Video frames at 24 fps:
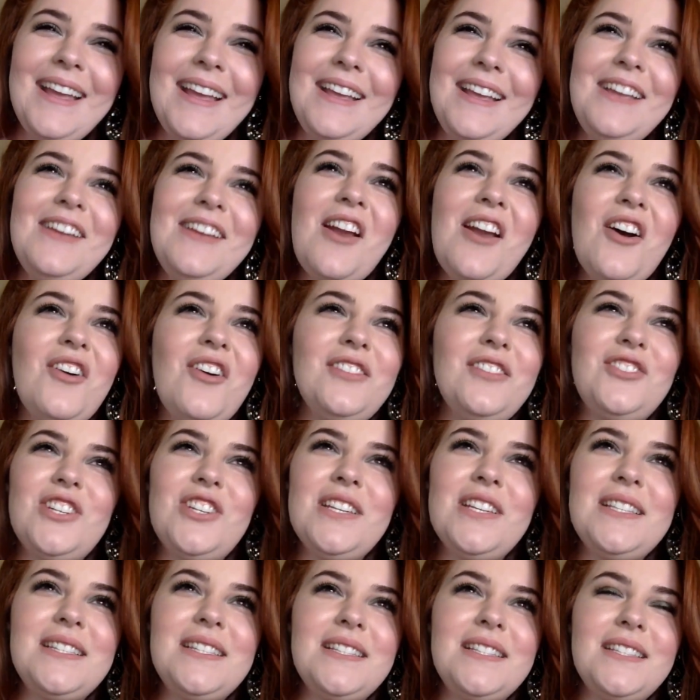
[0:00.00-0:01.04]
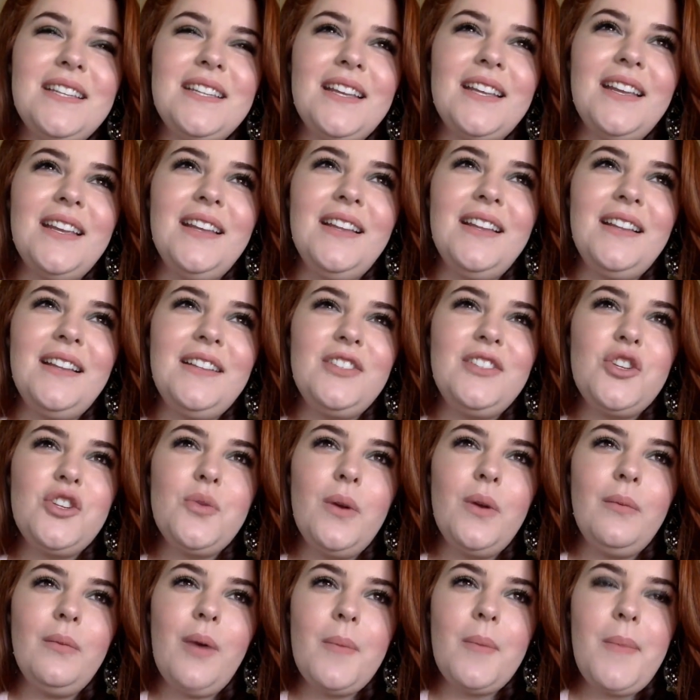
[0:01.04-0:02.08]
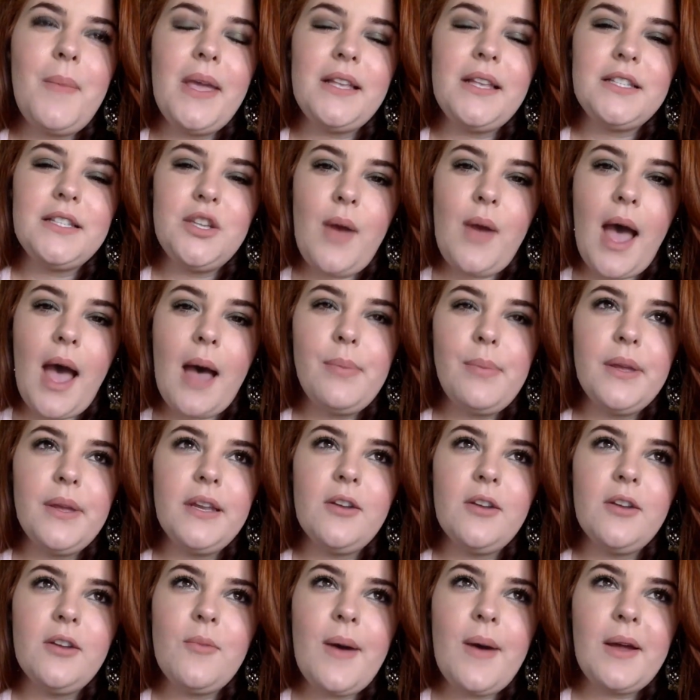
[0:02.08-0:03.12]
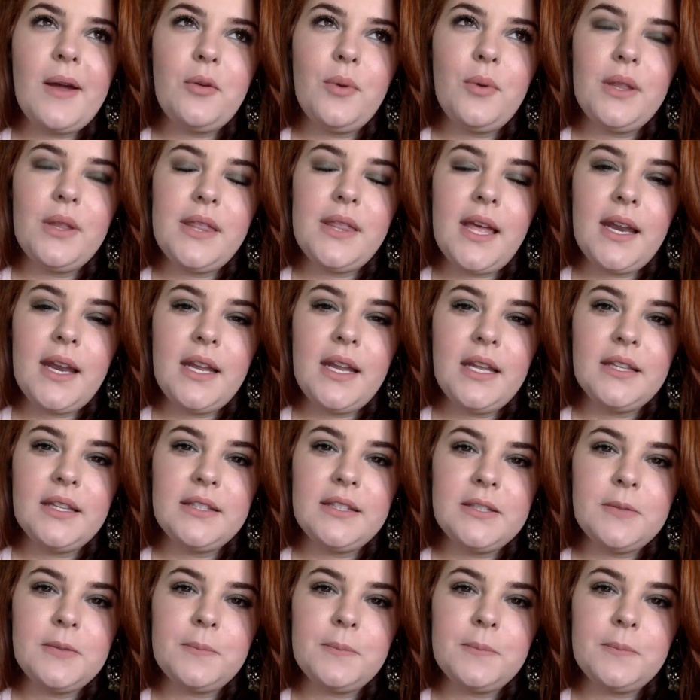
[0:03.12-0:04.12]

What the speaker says: it's just doing what makes you happy, no matter what that is.